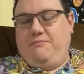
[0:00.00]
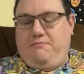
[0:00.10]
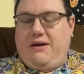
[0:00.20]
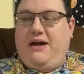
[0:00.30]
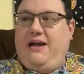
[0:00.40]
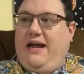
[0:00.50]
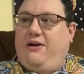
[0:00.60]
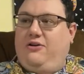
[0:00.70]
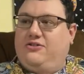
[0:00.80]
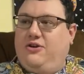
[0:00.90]
but and
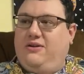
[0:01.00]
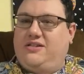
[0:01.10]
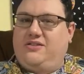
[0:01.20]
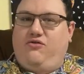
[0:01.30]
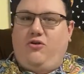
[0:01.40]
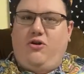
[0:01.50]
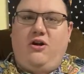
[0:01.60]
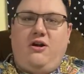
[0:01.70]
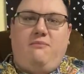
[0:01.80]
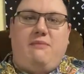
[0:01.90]
also this is for
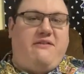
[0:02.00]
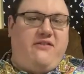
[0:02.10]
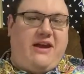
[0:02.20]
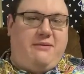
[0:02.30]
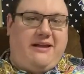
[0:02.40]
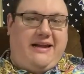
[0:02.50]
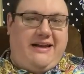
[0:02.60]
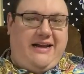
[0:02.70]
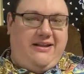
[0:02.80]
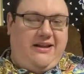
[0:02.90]
my family in
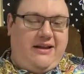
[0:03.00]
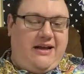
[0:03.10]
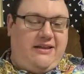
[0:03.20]
England.